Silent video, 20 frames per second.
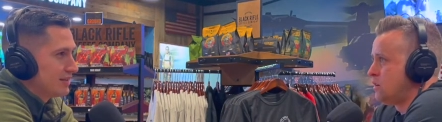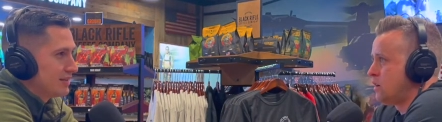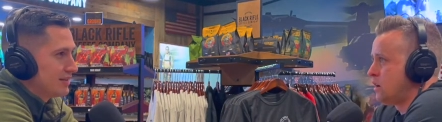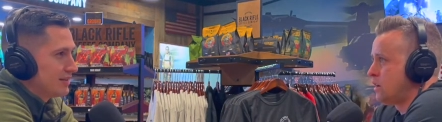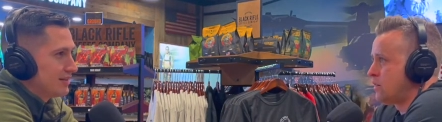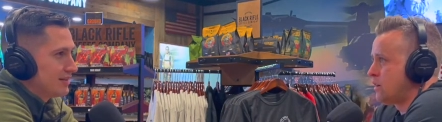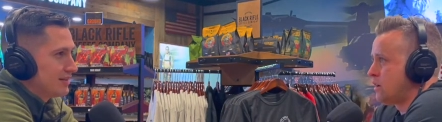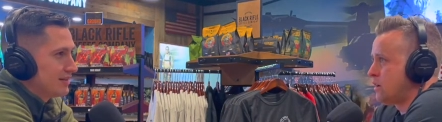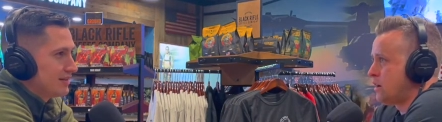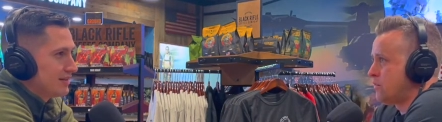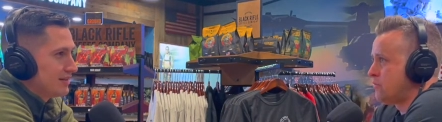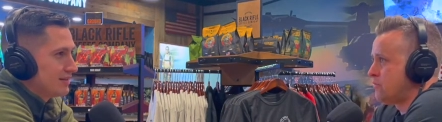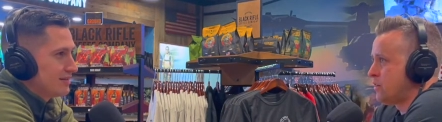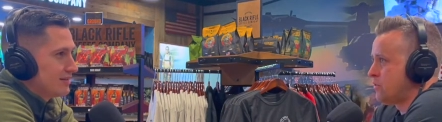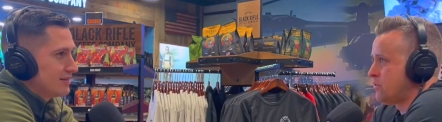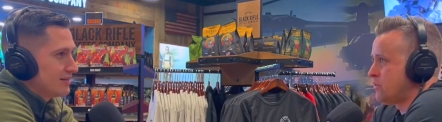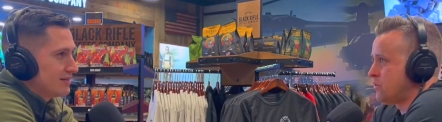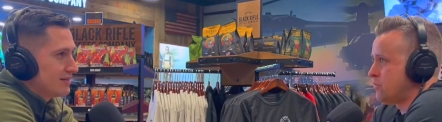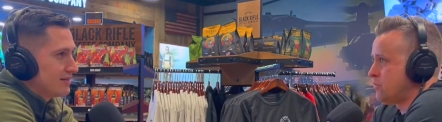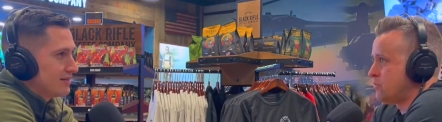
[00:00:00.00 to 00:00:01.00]
Speaker 1: I think I
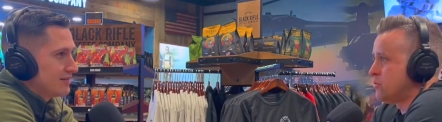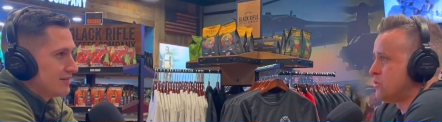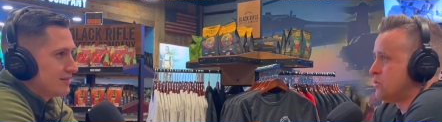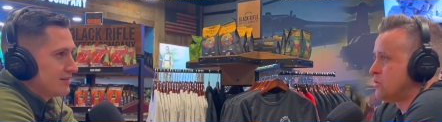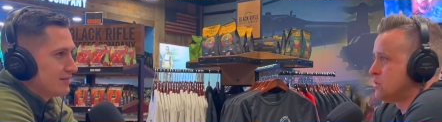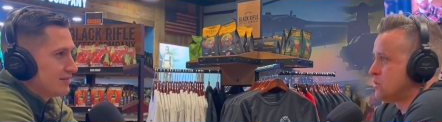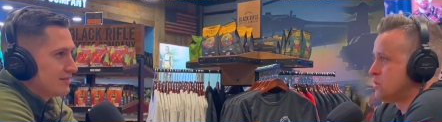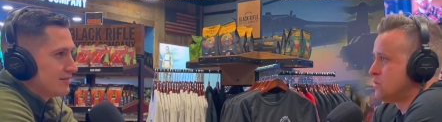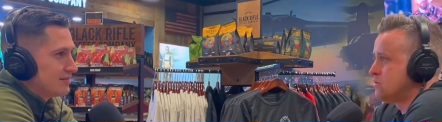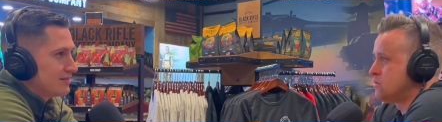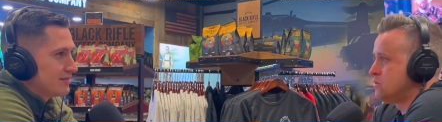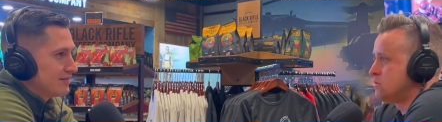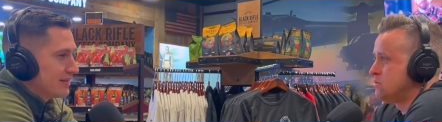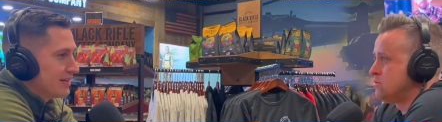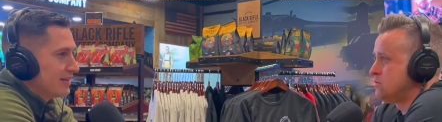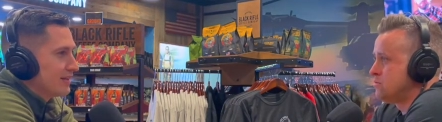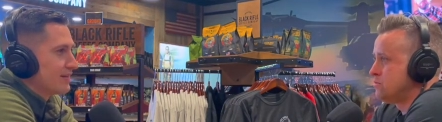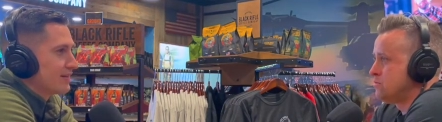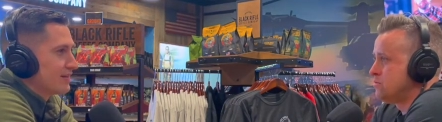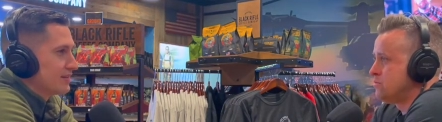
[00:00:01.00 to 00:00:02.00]
found out first.
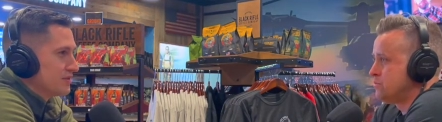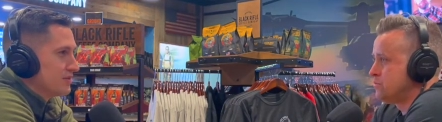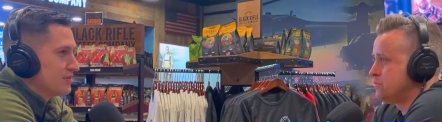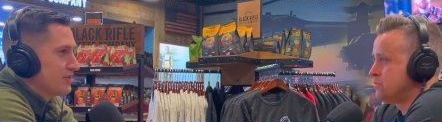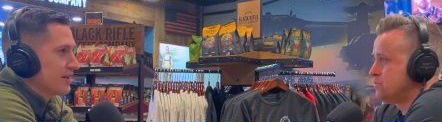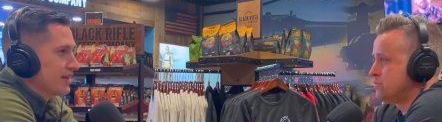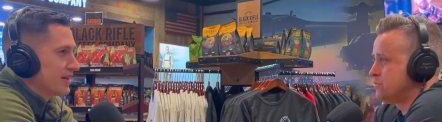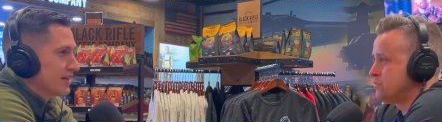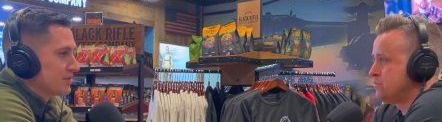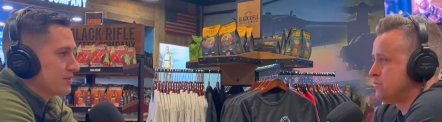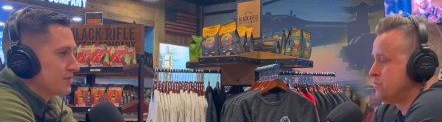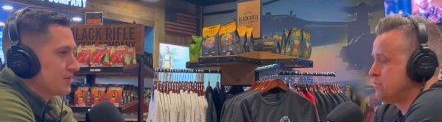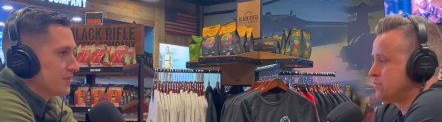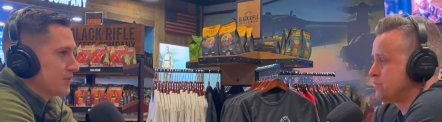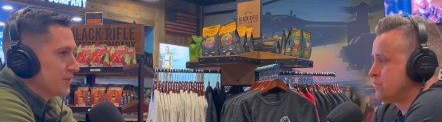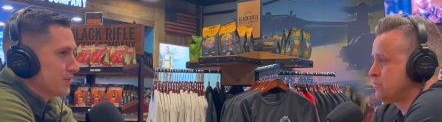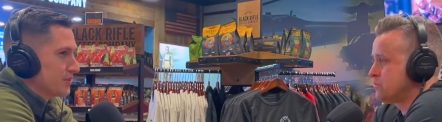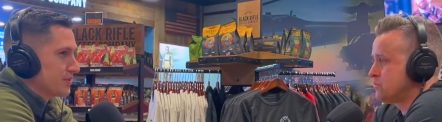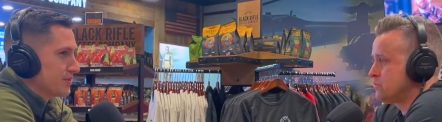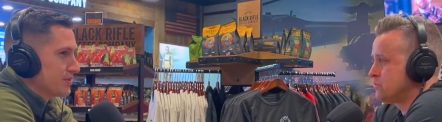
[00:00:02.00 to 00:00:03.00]
Yeah, because you had actual
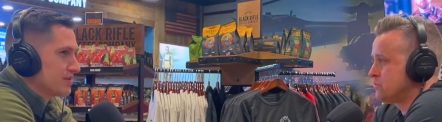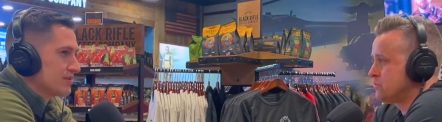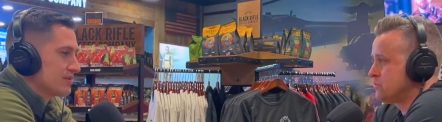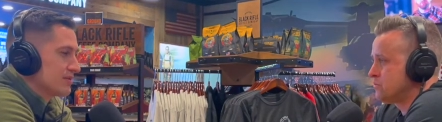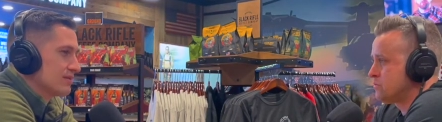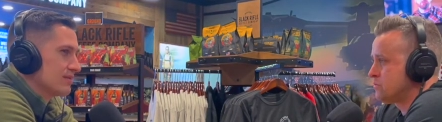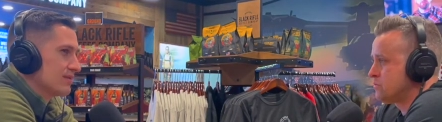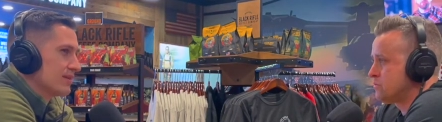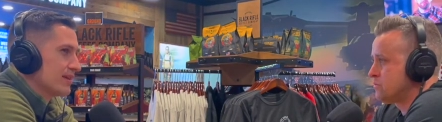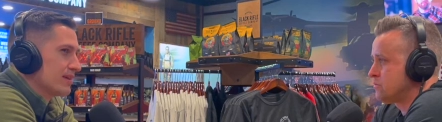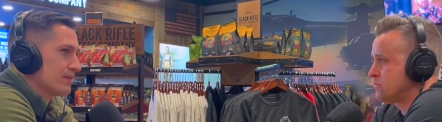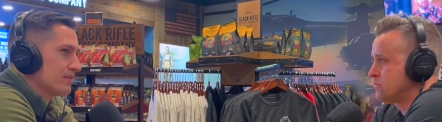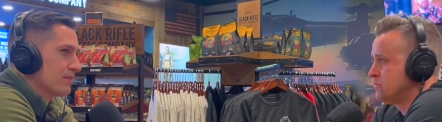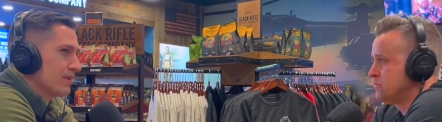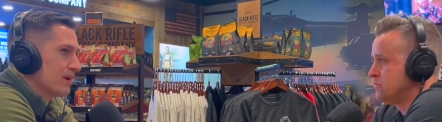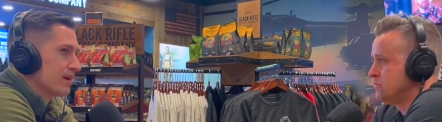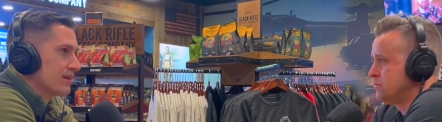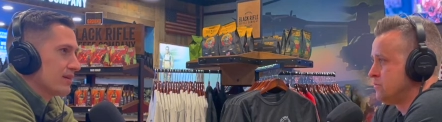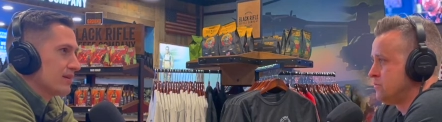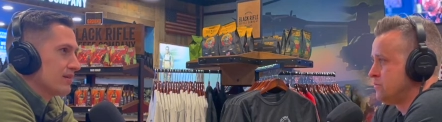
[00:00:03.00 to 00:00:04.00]
orders, and
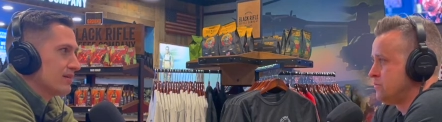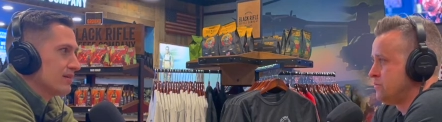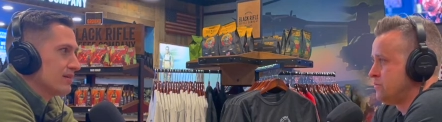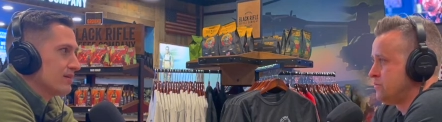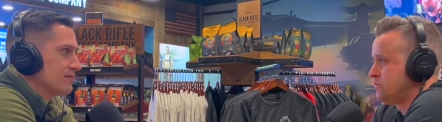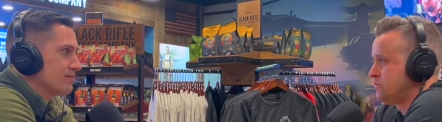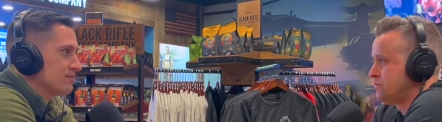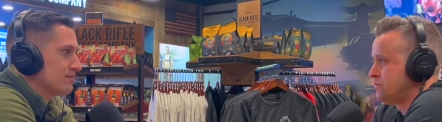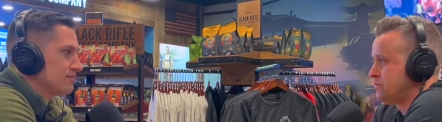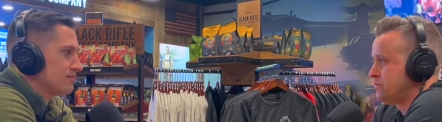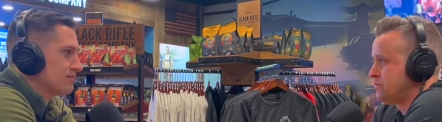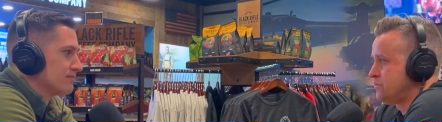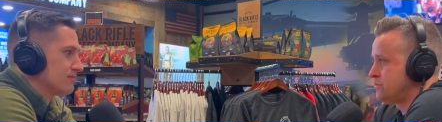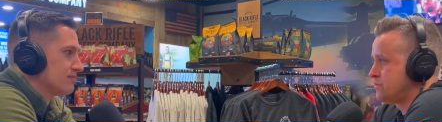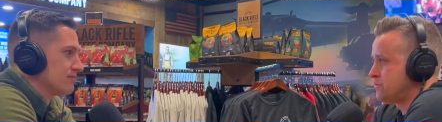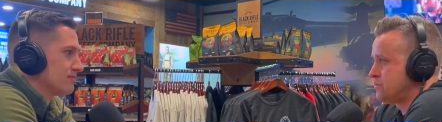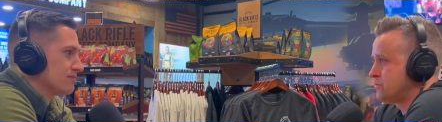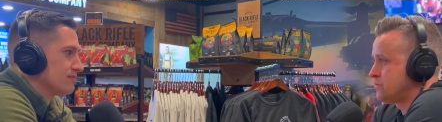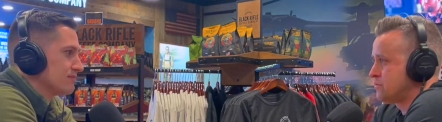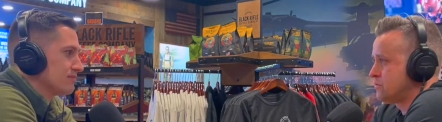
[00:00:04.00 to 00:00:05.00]
mine. Um,
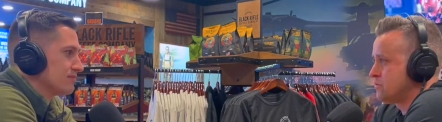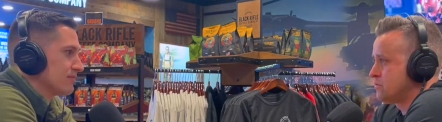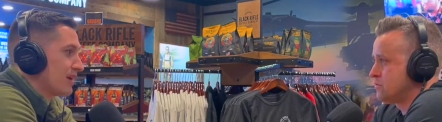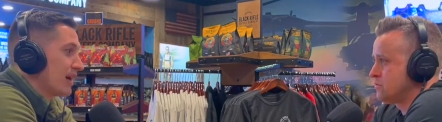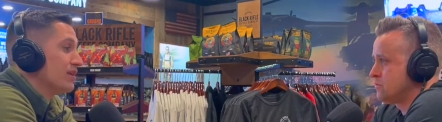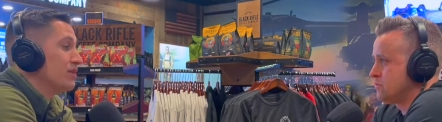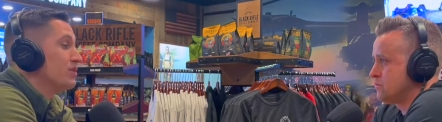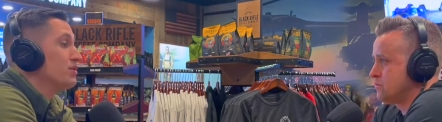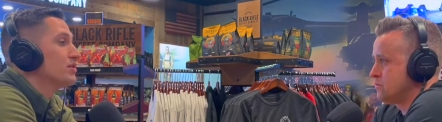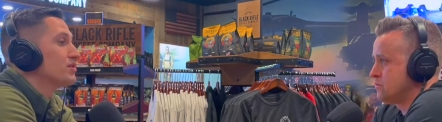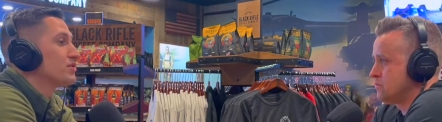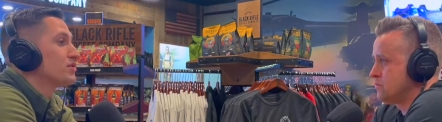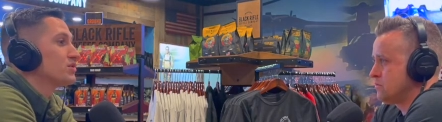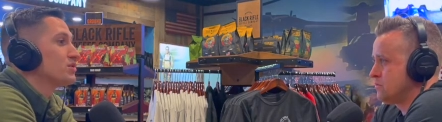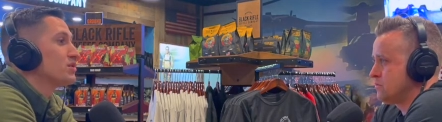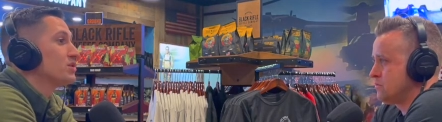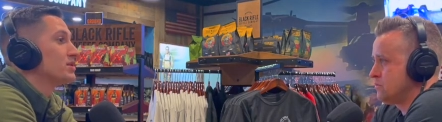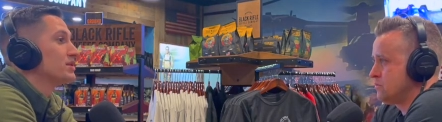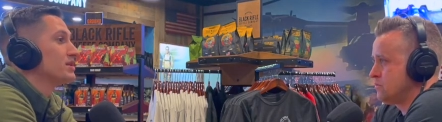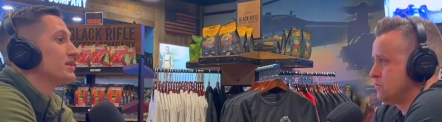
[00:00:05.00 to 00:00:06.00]
I knew the
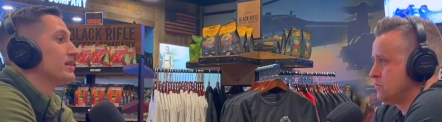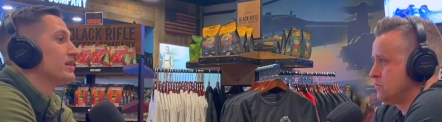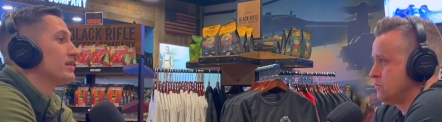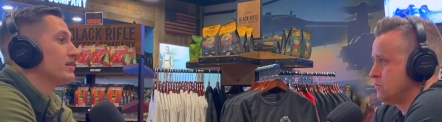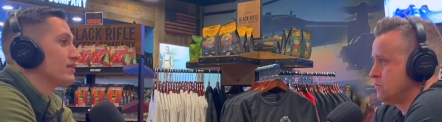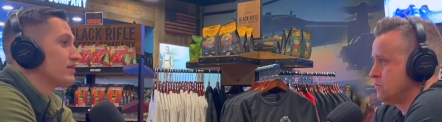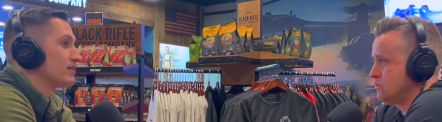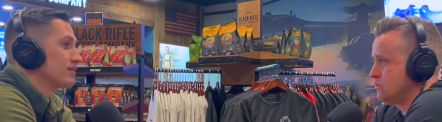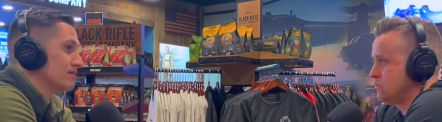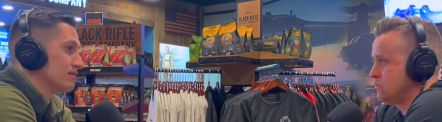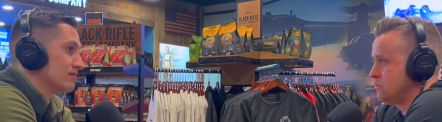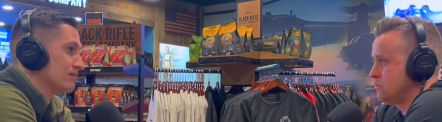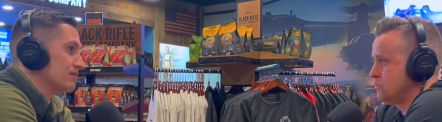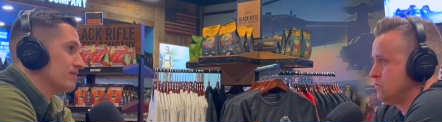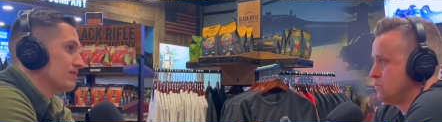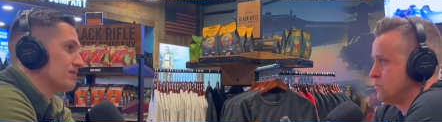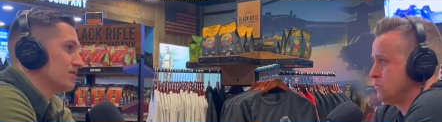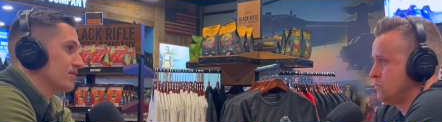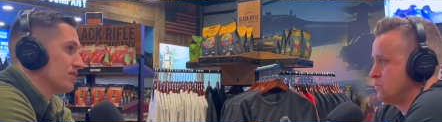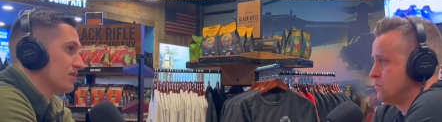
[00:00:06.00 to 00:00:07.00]
school was here,
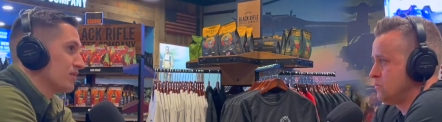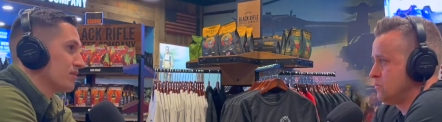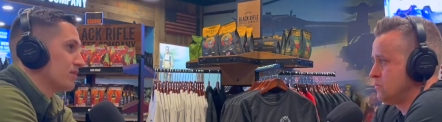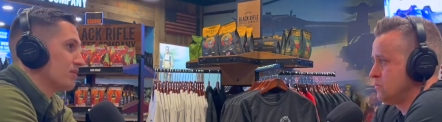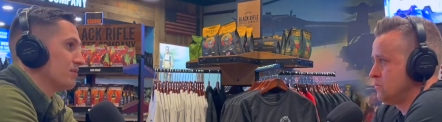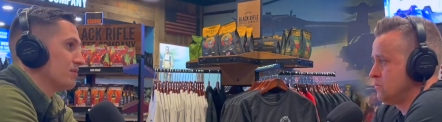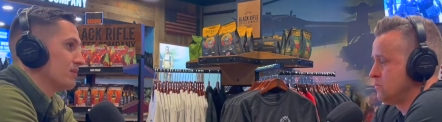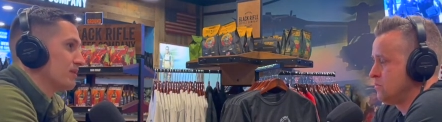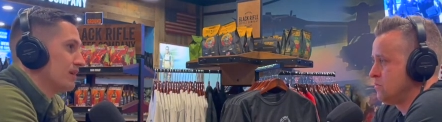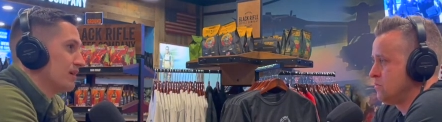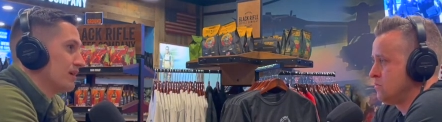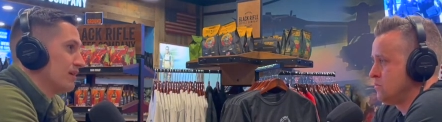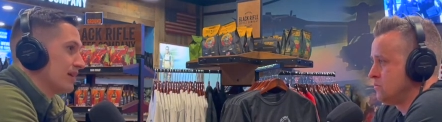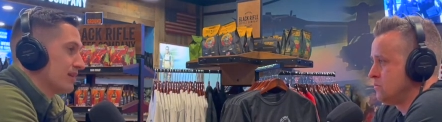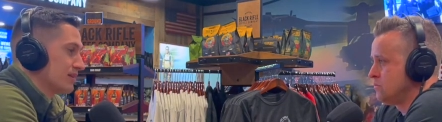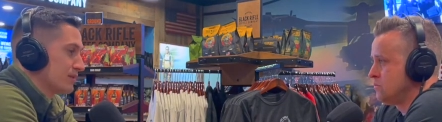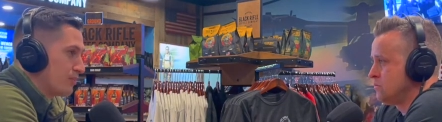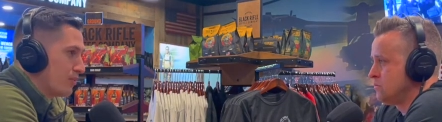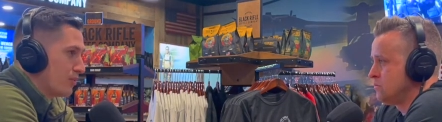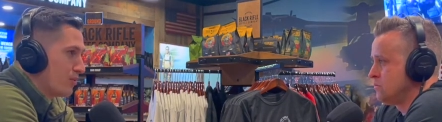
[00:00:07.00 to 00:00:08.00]
so
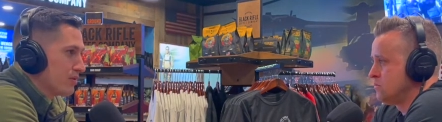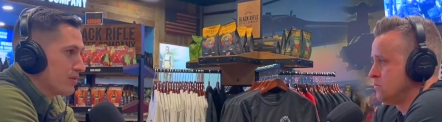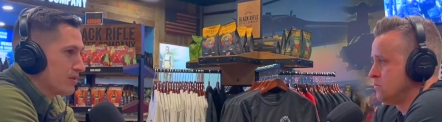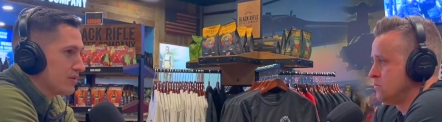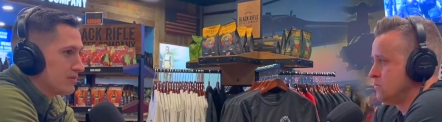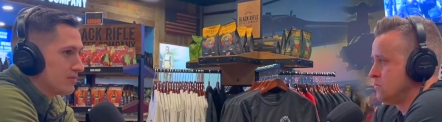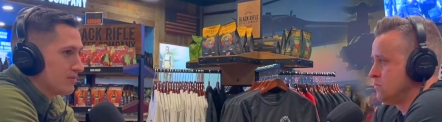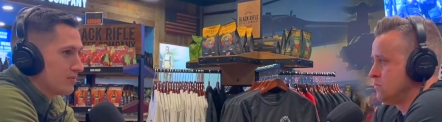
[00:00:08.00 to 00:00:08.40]
at the point